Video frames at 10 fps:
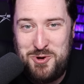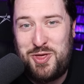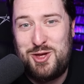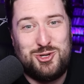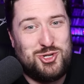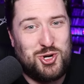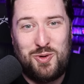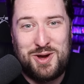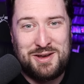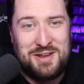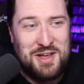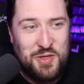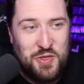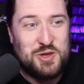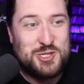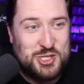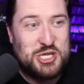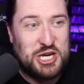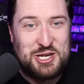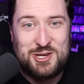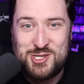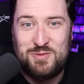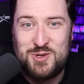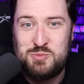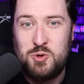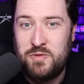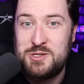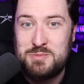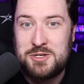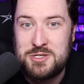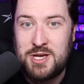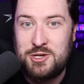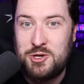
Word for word: with enjoying the sickness of this movie as much as I